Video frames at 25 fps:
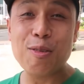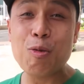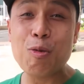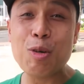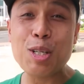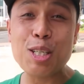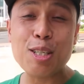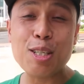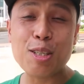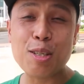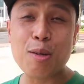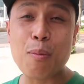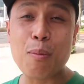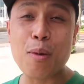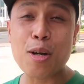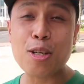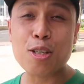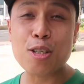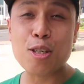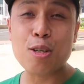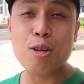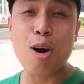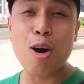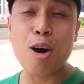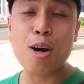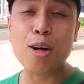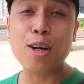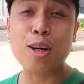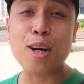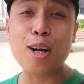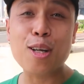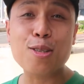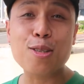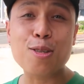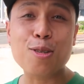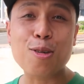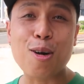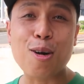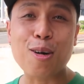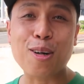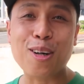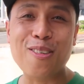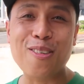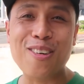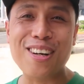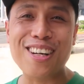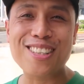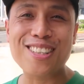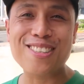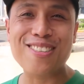which is a much longer and stronger one